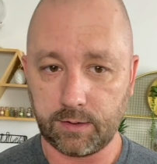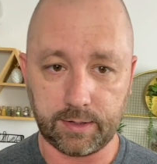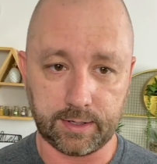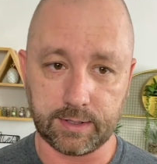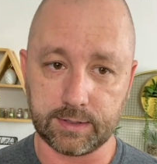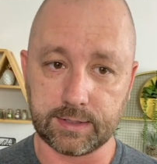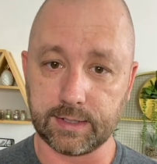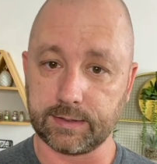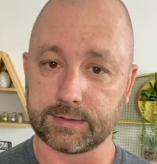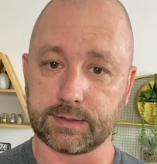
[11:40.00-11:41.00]
And
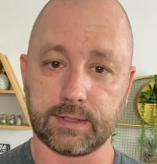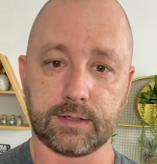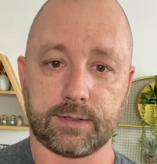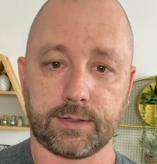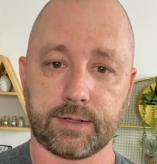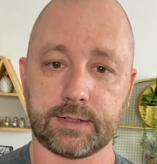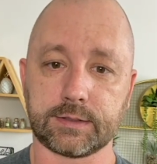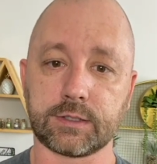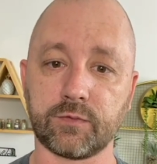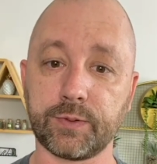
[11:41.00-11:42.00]
again, that's a
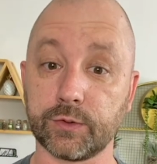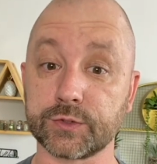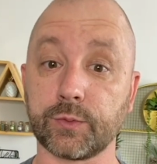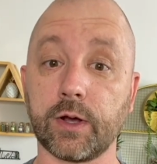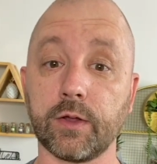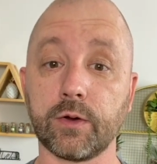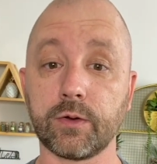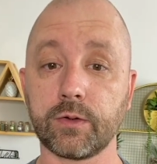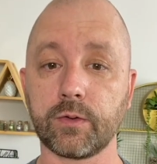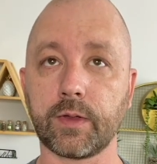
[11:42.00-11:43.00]
tough pill to swallow.
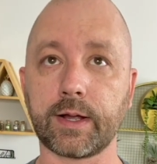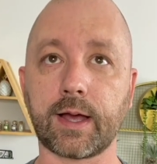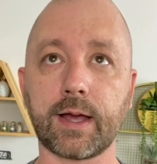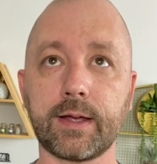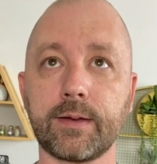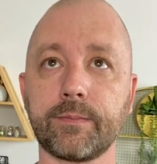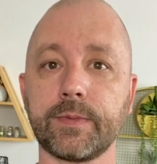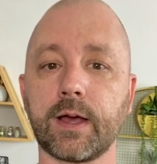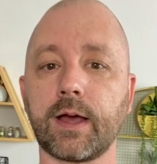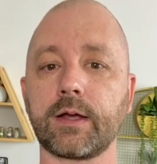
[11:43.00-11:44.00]
Like, I'm
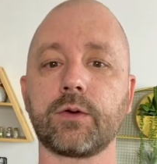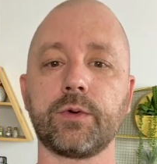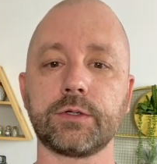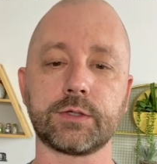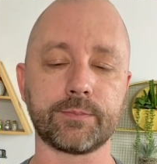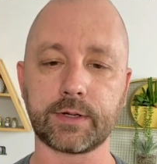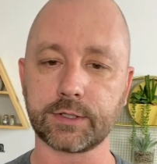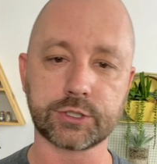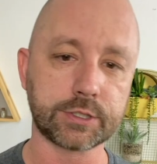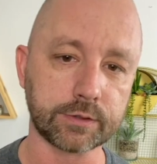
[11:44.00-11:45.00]
not a
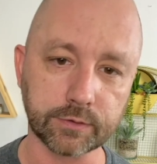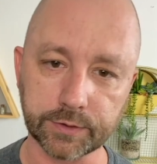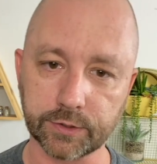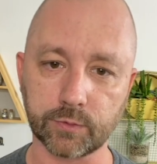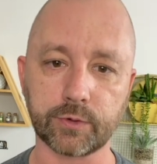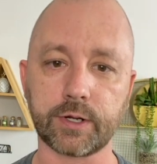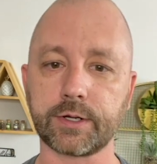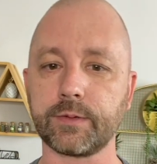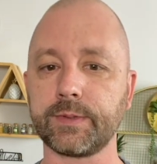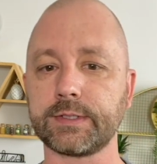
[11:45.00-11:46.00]
cheerleader. We're not going
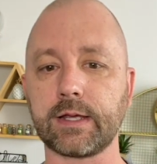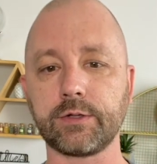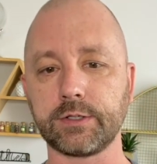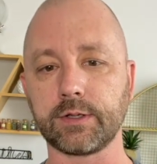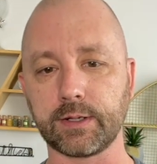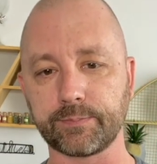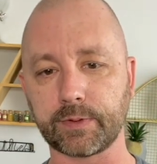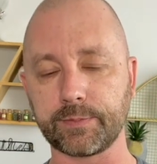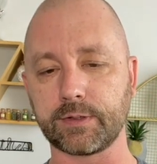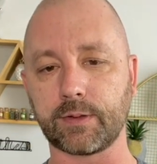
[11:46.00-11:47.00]
to be telling you,
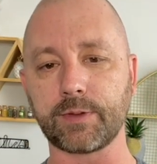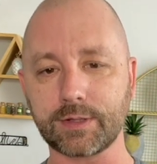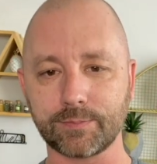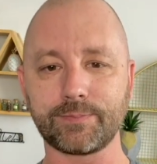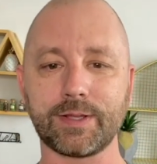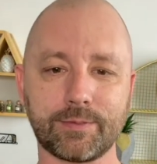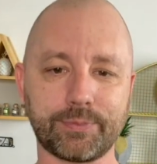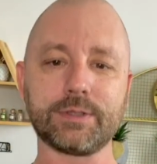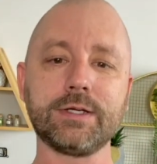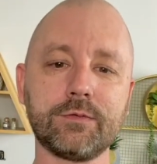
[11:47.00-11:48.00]
I'm not going to be like,
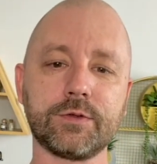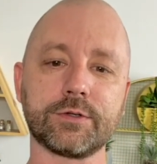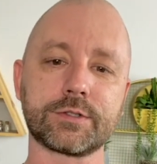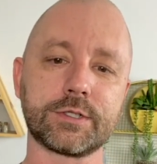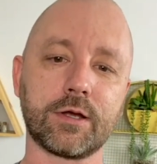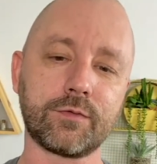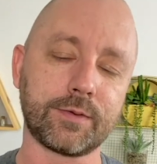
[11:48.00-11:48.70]
believe in yourself.